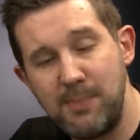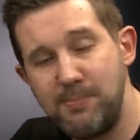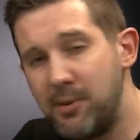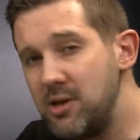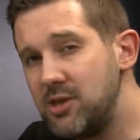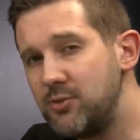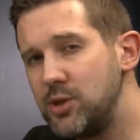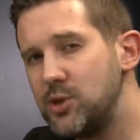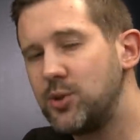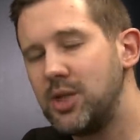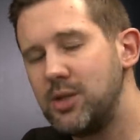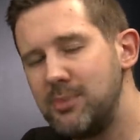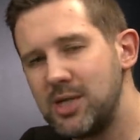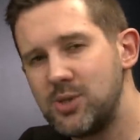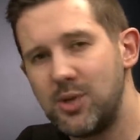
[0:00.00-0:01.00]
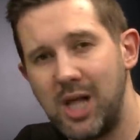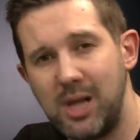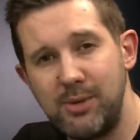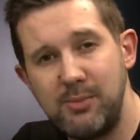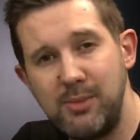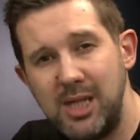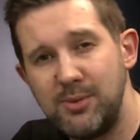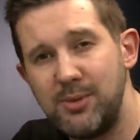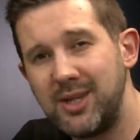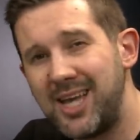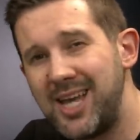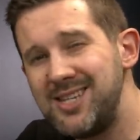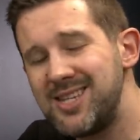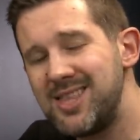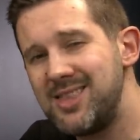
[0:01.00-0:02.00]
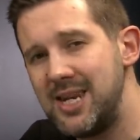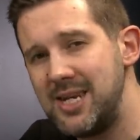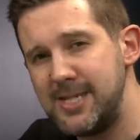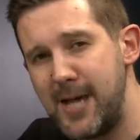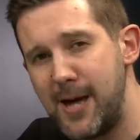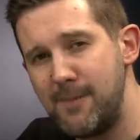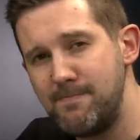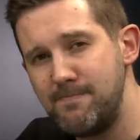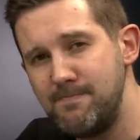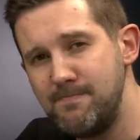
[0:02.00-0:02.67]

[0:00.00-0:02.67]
both of which we're going to mix with Lahmian Medium again to thin down.